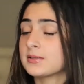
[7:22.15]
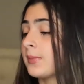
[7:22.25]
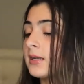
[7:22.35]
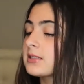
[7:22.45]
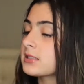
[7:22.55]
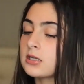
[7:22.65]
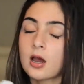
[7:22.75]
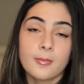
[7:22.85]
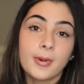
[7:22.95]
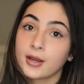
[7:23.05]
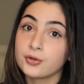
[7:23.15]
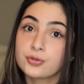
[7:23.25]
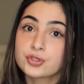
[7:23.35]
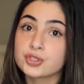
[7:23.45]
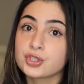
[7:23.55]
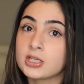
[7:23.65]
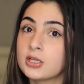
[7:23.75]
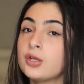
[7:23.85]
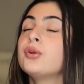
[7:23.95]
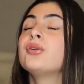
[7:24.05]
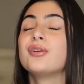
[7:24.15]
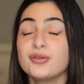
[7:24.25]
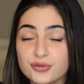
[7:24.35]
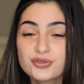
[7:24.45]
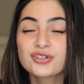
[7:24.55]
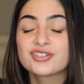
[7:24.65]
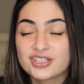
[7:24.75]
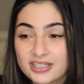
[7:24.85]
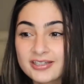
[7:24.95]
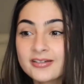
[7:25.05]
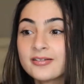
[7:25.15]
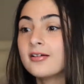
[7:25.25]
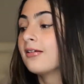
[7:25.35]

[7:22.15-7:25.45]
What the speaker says: but it's not by Neutrogena.